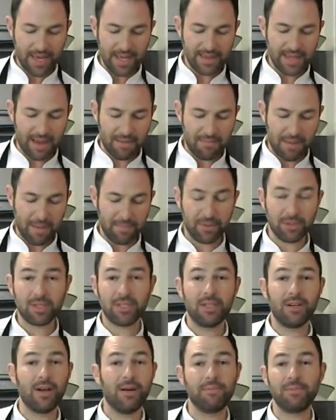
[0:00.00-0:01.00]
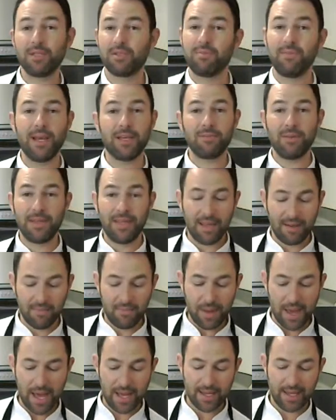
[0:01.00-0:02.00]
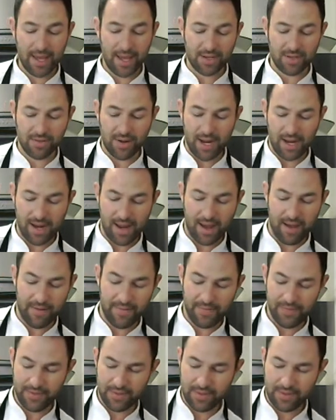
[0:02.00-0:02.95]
that maple syrup just makes me think of pancakes right now.